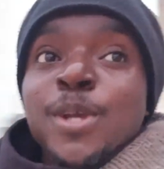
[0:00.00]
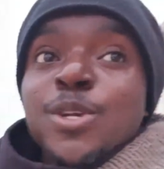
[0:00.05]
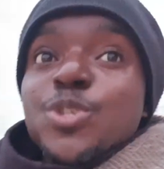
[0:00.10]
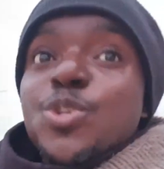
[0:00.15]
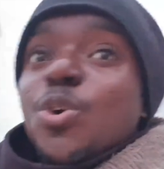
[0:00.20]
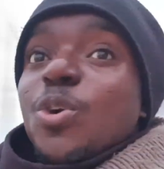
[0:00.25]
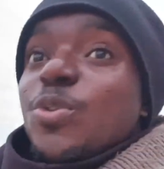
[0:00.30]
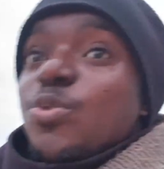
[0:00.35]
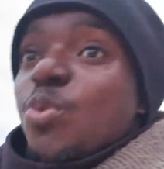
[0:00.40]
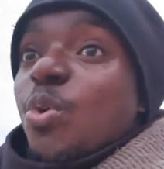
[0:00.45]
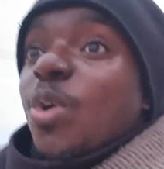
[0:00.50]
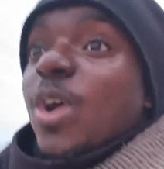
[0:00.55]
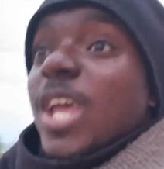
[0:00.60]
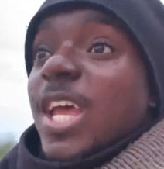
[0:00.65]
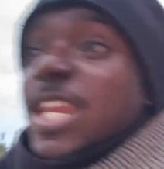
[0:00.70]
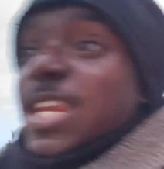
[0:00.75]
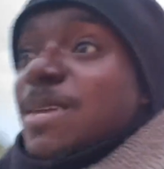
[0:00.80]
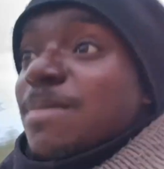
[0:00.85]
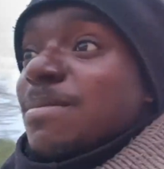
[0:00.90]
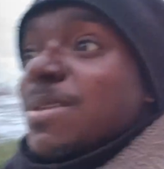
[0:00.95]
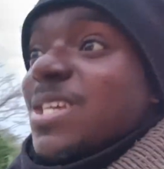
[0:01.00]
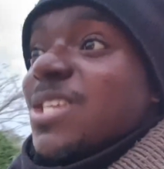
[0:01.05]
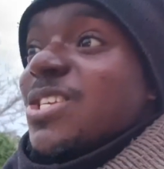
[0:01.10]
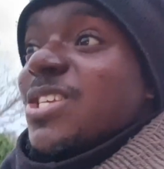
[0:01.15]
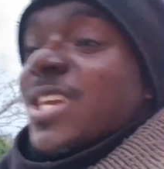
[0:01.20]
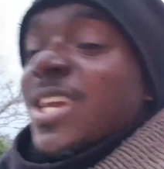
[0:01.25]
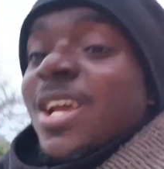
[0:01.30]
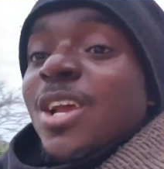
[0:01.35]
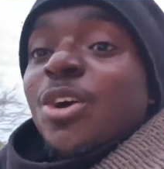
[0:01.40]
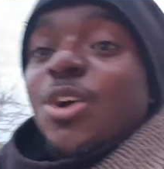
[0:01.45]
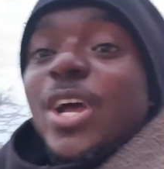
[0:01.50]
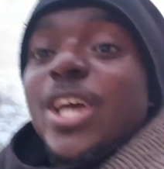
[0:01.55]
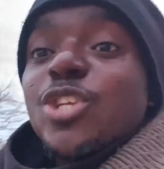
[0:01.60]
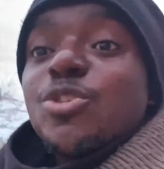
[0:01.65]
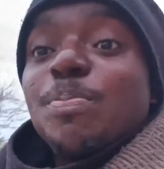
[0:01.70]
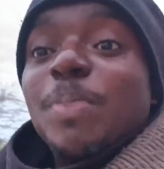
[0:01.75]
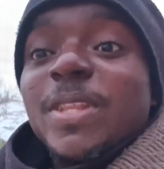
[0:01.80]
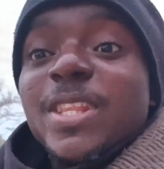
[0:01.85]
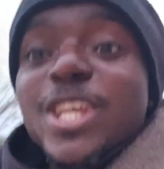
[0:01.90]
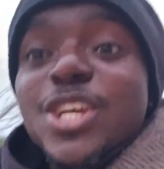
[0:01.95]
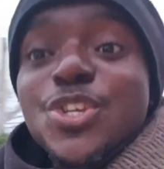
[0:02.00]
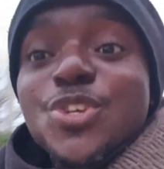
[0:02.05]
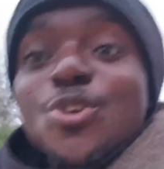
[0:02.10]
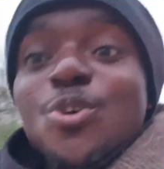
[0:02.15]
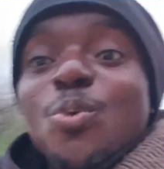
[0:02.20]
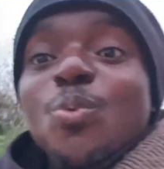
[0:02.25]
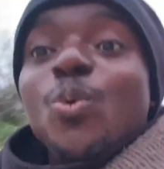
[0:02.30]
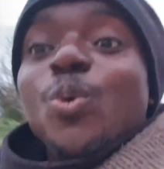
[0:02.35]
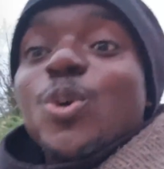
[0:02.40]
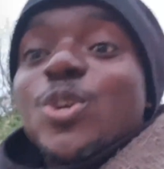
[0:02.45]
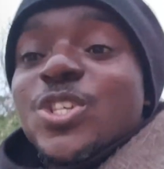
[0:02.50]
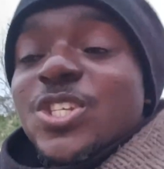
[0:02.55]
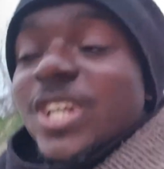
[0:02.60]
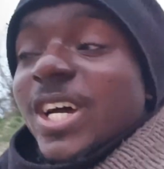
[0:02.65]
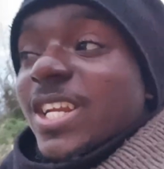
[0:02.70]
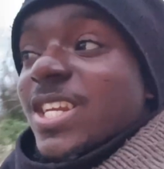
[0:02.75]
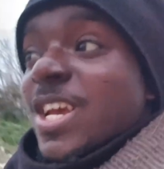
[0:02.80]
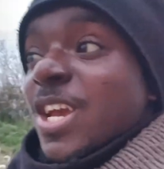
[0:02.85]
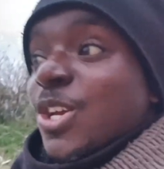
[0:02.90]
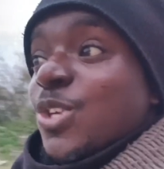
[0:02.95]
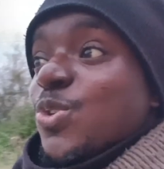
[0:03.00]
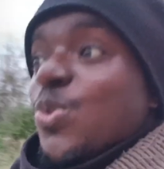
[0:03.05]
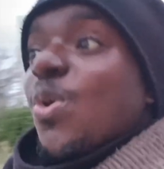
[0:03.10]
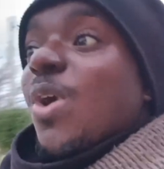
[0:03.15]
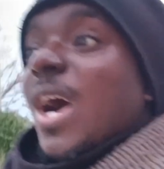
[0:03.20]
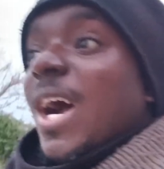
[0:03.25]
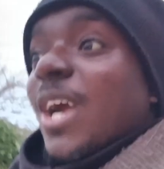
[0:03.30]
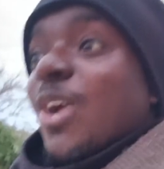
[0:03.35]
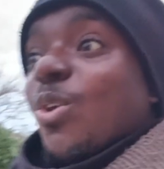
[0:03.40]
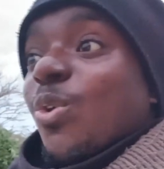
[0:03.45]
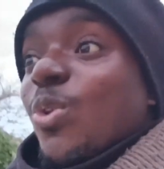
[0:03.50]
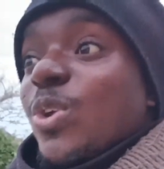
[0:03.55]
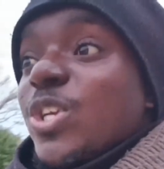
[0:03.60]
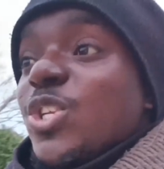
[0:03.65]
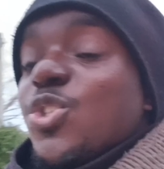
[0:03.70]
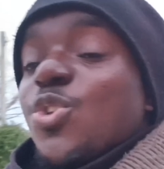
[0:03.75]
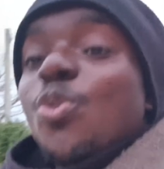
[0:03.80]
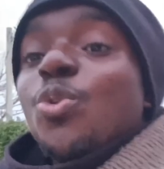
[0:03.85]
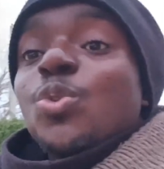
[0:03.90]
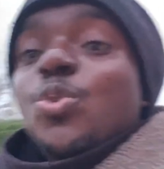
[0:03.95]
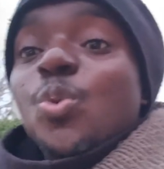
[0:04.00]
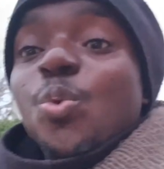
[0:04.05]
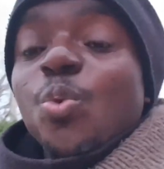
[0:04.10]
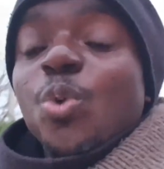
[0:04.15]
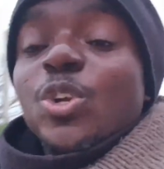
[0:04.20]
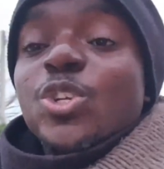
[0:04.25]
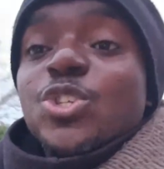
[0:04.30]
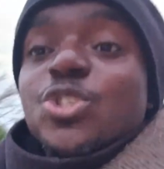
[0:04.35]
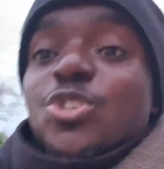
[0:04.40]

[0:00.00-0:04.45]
So your enemy's expectation was that you are going to do what?